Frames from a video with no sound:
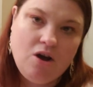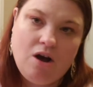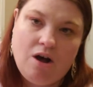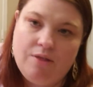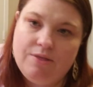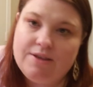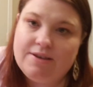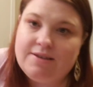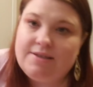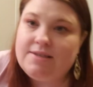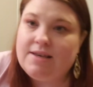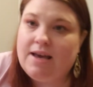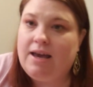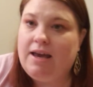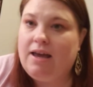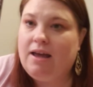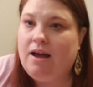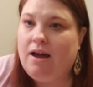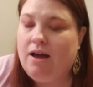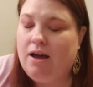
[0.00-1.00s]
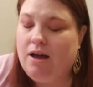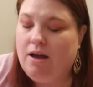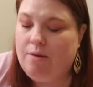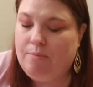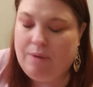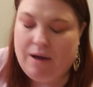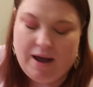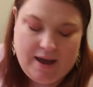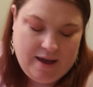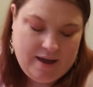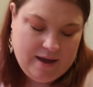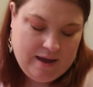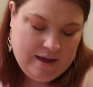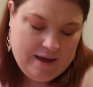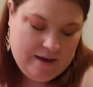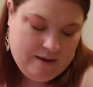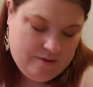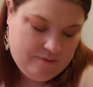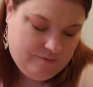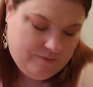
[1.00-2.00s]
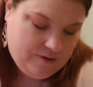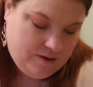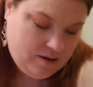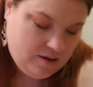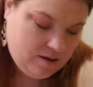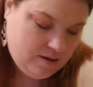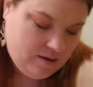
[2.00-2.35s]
on the site. Um, I have,